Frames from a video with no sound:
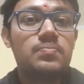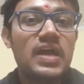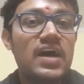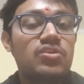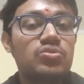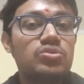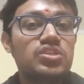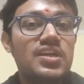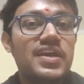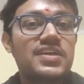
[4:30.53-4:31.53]

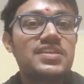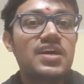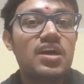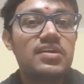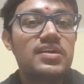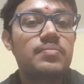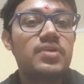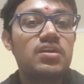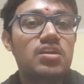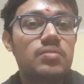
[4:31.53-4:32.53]
But this is where the things
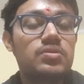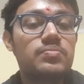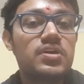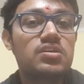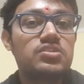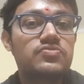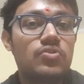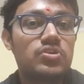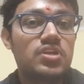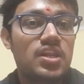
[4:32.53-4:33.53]
get really interesting.
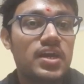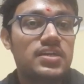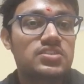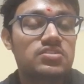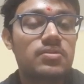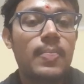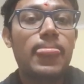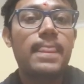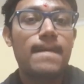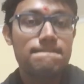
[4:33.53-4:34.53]
Black
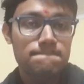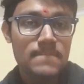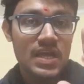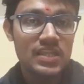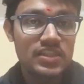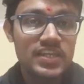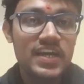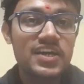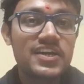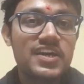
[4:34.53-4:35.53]
holes are like the
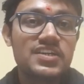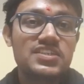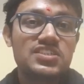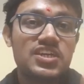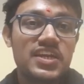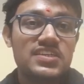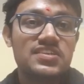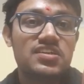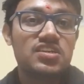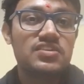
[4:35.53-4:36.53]
ultimate
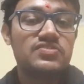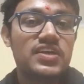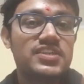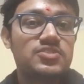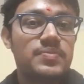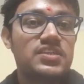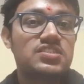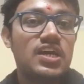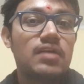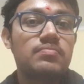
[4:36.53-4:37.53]
troublemakers for the lights.
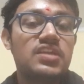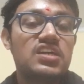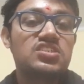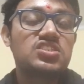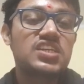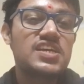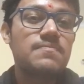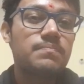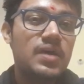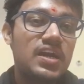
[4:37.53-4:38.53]

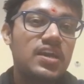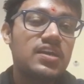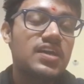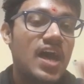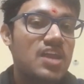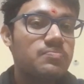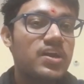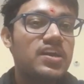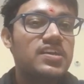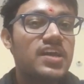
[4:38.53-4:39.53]
They create these
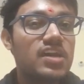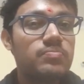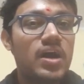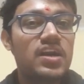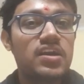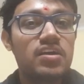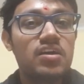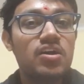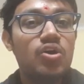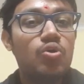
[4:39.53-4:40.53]
crazy curves in
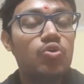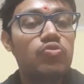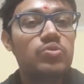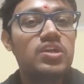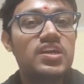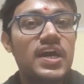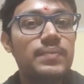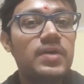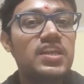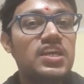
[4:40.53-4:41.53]
space time that
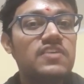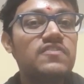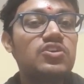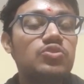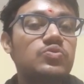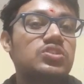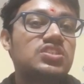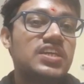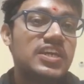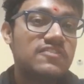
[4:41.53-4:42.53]
just keep bending
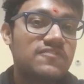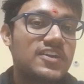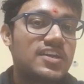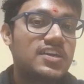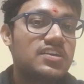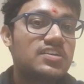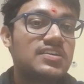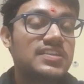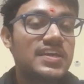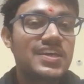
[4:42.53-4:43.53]
and bending and
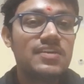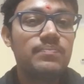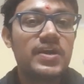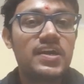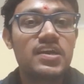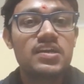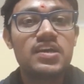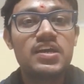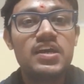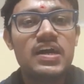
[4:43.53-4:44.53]
bending over the
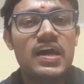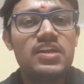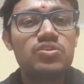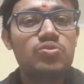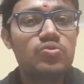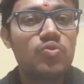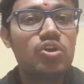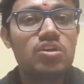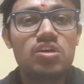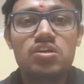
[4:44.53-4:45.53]
time, and even
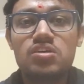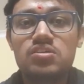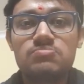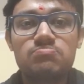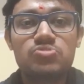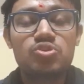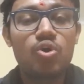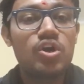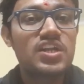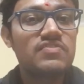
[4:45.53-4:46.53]
towards the
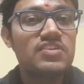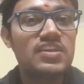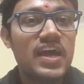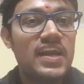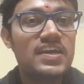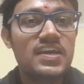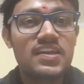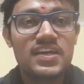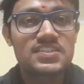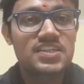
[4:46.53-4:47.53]
infinity. They keep
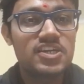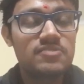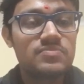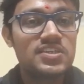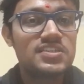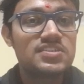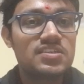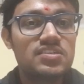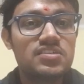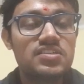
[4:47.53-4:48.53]
bending. And you
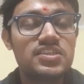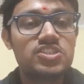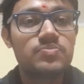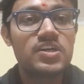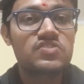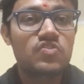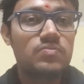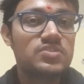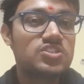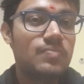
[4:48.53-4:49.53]
know what?
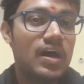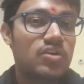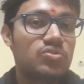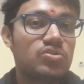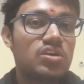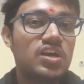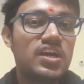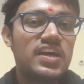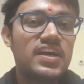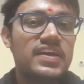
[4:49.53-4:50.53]
Not even
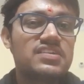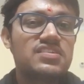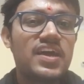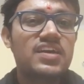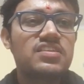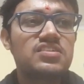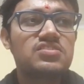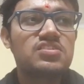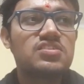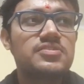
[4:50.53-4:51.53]
light can escape
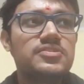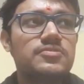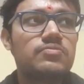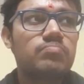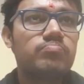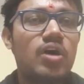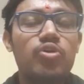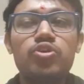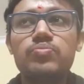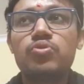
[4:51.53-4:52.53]
these
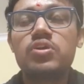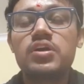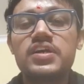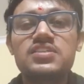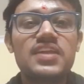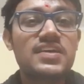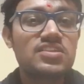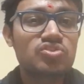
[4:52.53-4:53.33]
bends from this black hole.